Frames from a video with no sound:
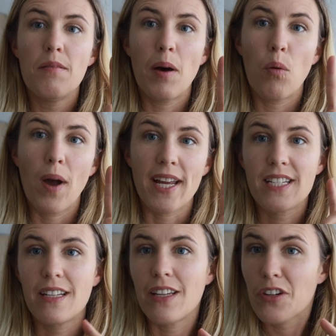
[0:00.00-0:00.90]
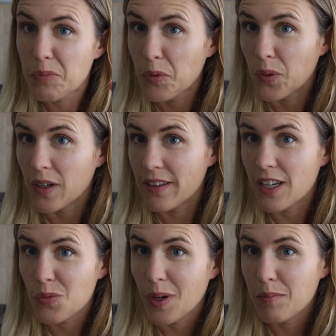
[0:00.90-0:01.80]
But wait, there is more.
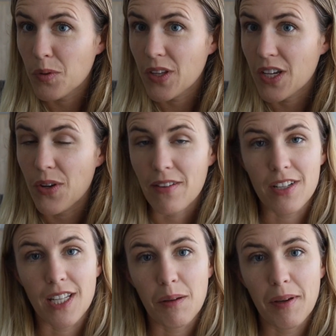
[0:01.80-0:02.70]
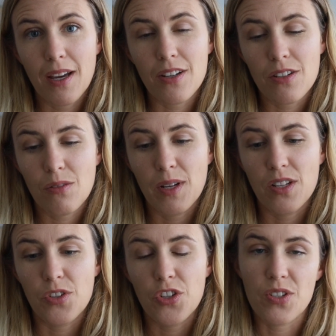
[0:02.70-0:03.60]
There's one more thing you have to think about when
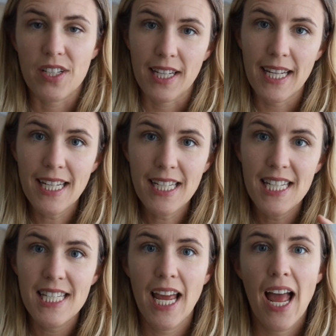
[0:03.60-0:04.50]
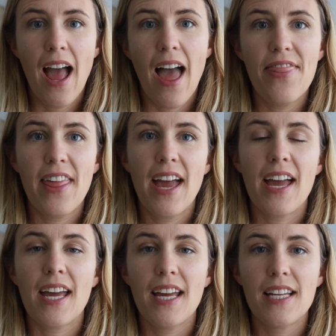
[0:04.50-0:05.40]
you're choosing a lens, and
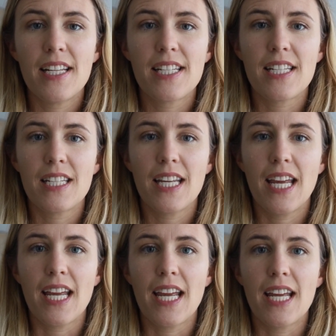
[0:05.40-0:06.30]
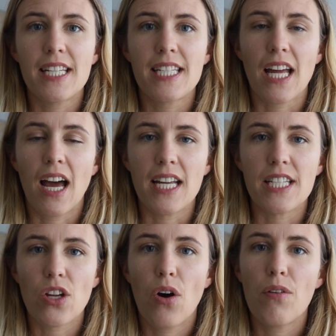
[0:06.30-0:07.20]
that is the
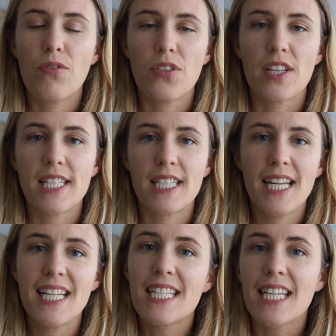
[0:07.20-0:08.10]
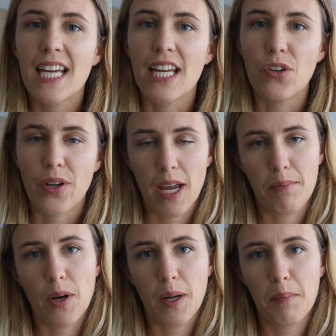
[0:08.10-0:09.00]
size of the sensor in your
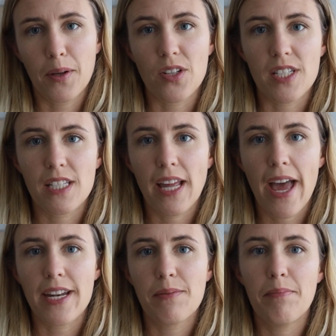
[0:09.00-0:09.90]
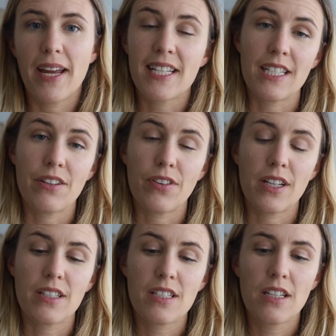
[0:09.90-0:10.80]
camera, because that makes a
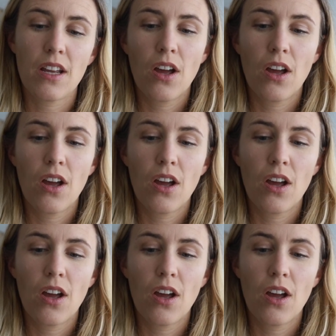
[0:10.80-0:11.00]
difference.